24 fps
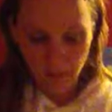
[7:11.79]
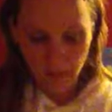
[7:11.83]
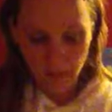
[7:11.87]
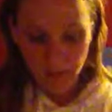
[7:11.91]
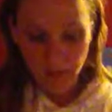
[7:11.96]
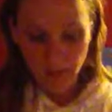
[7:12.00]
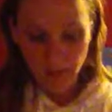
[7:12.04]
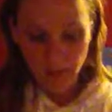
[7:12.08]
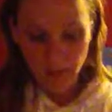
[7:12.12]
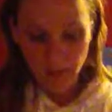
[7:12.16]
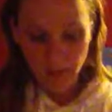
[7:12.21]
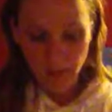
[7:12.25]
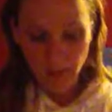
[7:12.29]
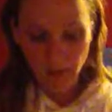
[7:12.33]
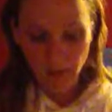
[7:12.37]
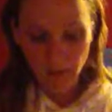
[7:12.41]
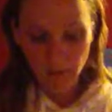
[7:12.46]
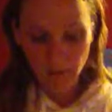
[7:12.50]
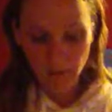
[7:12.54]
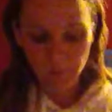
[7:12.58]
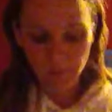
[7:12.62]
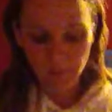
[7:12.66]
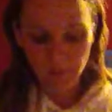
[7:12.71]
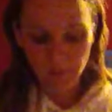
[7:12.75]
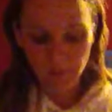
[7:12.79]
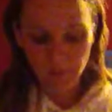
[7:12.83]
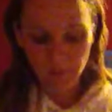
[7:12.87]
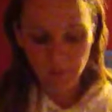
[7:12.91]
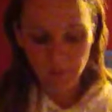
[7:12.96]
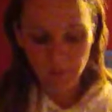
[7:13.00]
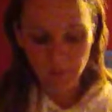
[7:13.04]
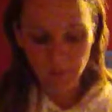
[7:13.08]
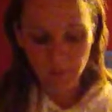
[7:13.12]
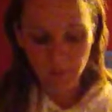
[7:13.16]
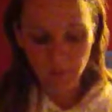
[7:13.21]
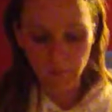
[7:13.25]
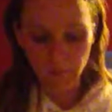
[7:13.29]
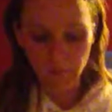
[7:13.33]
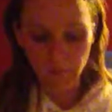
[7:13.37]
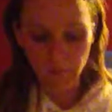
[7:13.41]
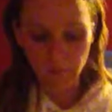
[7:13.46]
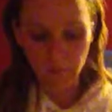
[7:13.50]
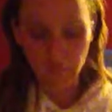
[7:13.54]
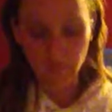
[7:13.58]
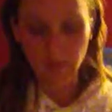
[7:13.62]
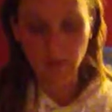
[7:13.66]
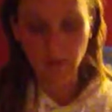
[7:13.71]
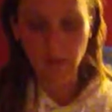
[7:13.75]
And I do have a video,
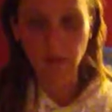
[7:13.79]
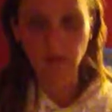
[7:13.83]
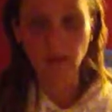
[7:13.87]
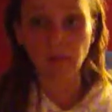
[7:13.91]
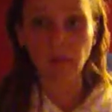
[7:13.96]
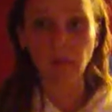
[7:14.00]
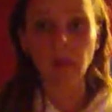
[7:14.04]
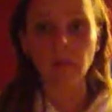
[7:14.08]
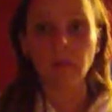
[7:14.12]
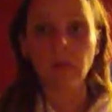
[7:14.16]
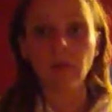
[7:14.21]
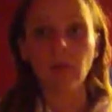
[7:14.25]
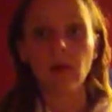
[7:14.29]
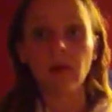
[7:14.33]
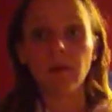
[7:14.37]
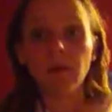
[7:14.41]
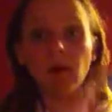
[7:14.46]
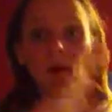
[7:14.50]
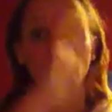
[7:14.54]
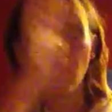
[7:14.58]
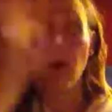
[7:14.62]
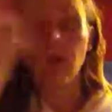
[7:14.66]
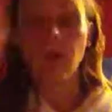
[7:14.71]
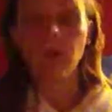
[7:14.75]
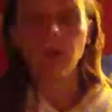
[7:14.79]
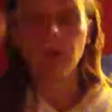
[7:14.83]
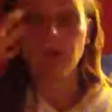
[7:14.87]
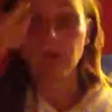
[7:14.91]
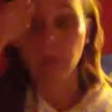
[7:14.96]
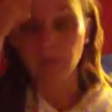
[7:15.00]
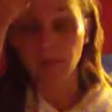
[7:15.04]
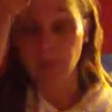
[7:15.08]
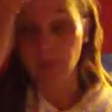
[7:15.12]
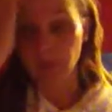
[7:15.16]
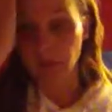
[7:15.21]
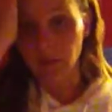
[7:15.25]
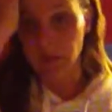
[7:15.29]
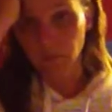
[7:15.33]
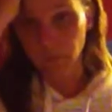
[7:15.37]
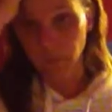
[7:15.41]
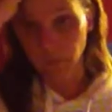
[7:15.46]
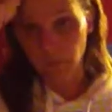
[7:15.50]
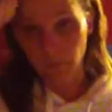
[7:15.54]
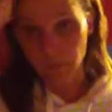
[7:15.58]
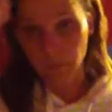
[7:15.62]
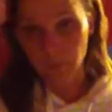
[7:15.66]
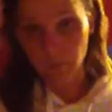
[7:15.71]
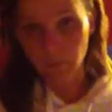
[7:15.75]
and I just love how the lyrics
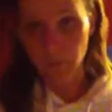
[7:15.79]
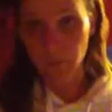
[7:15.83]
are